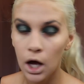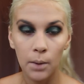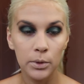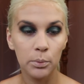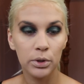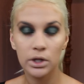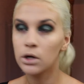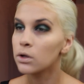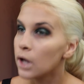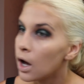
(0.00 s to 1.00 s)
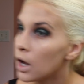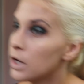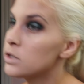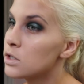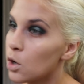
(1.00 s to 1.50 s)
I'm gonna put that under the
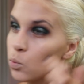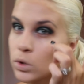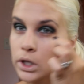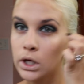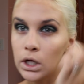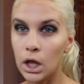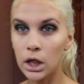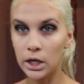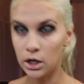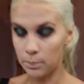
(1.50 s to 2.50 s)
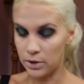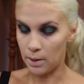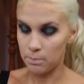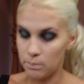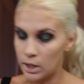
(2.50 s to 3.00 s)
eyes. Now I'm really gonna clean up
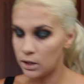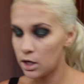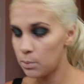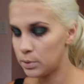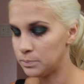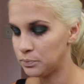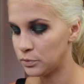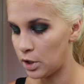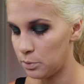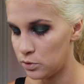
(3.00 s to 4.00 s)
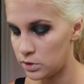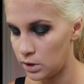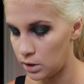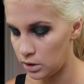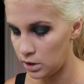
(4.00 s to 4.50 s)
that makeup. I'm
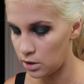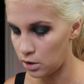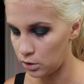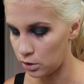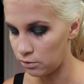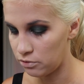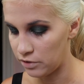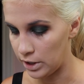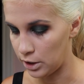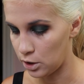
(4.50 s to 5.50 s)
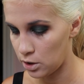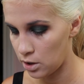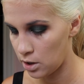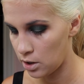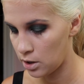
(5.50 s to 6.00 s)
using the color
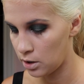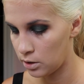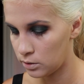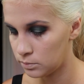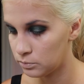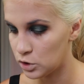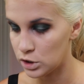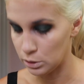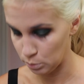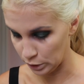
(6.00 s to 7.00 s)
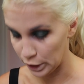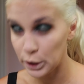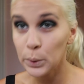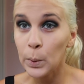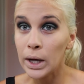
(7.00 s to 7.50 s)
Fair. It's a brand
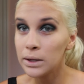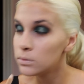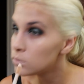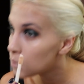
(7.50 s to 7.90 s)
new one.